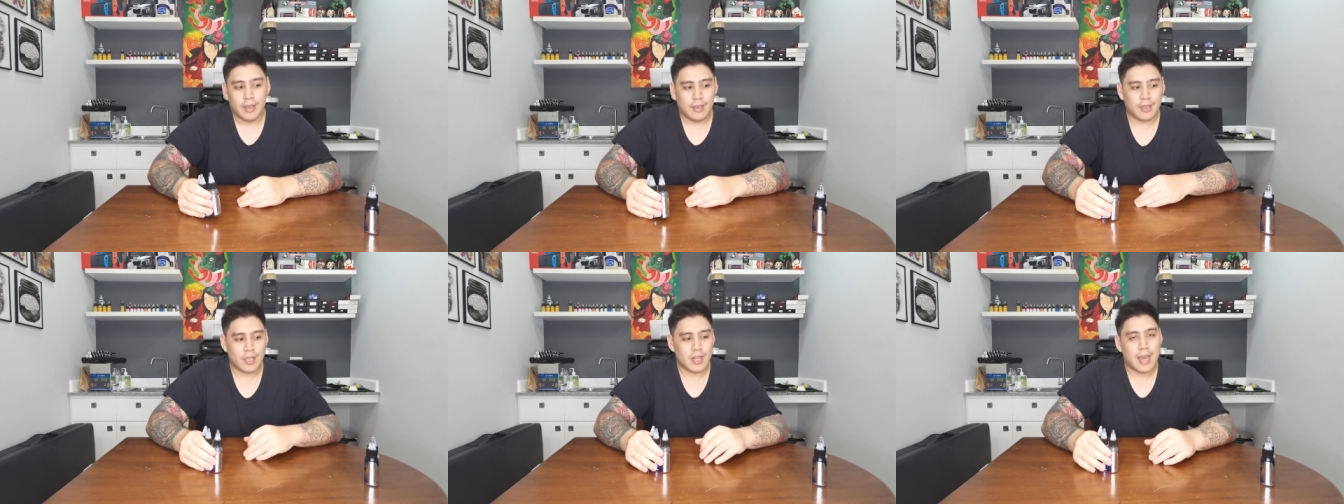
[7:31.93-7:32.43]

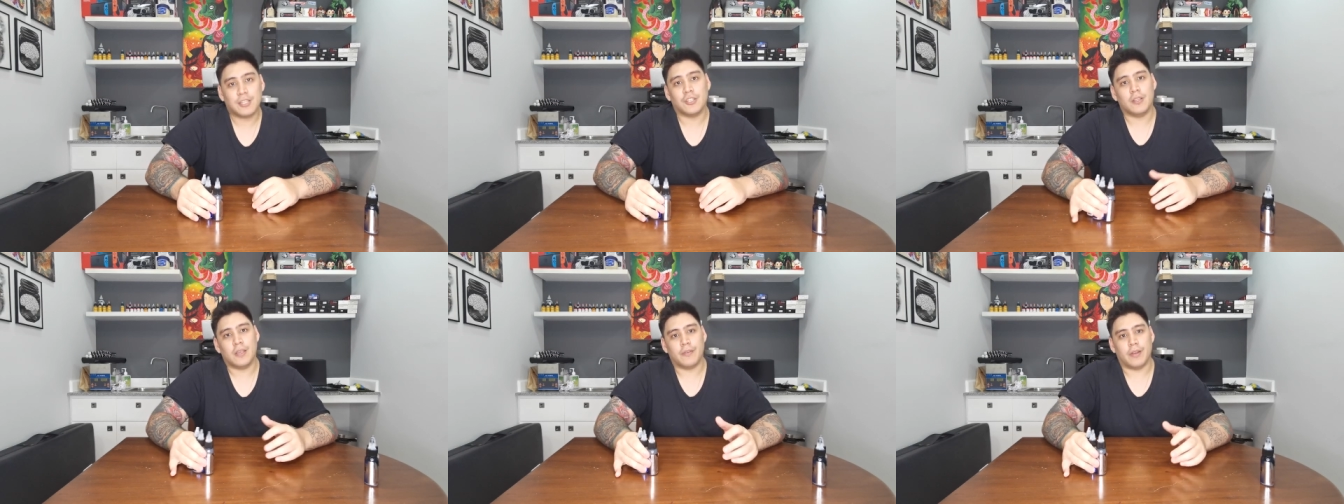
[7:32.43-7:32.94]
you can
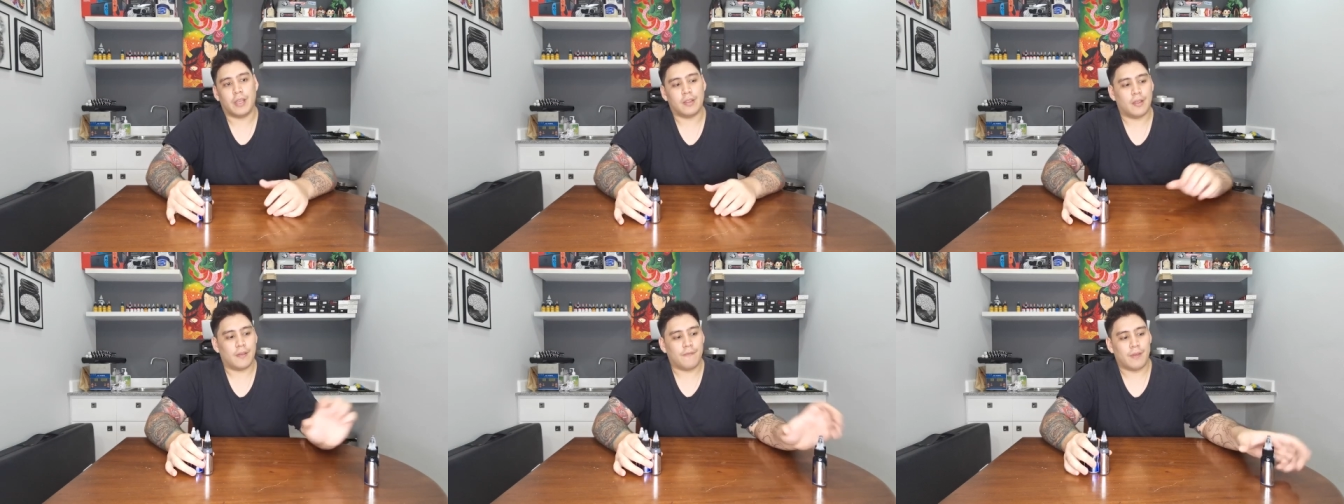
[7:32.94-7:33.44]
actually create
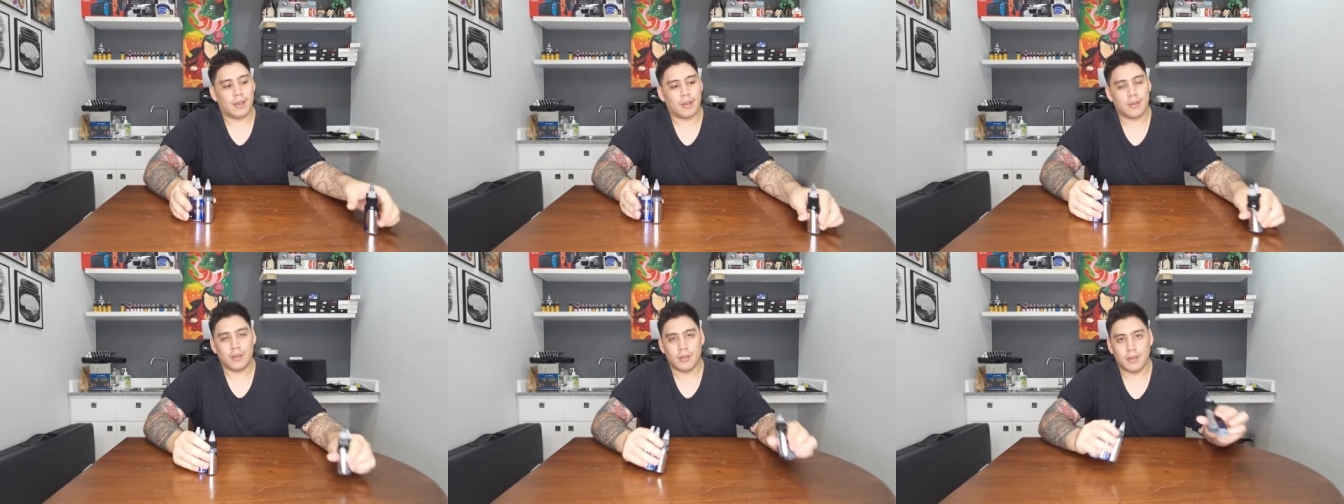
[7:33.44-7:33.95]
the
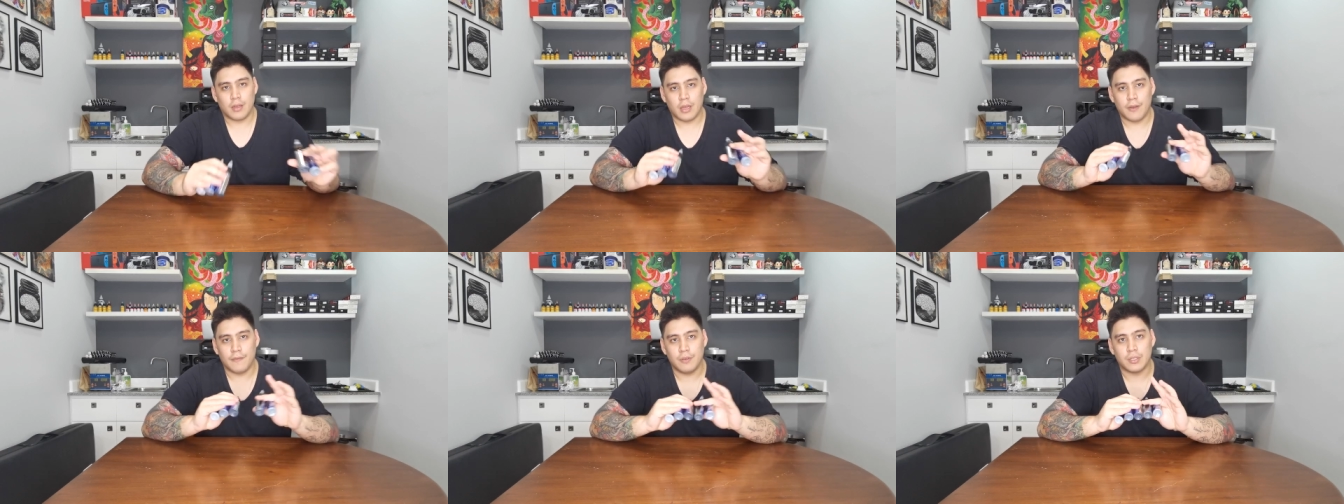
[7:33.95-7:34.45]
effect
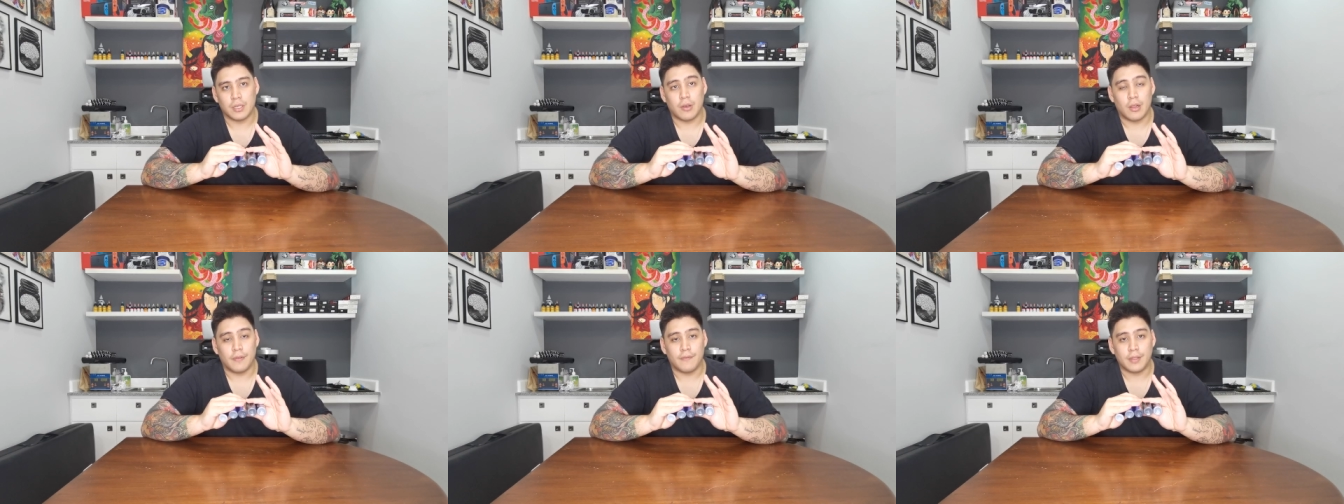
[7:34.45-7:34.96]
of using
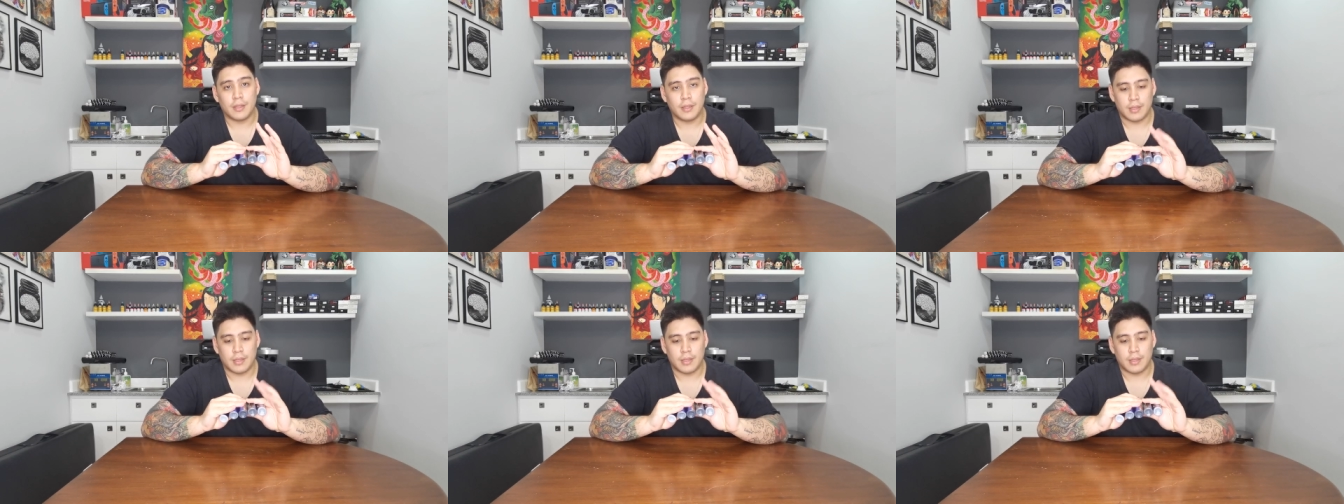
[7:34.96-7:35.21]
all of it.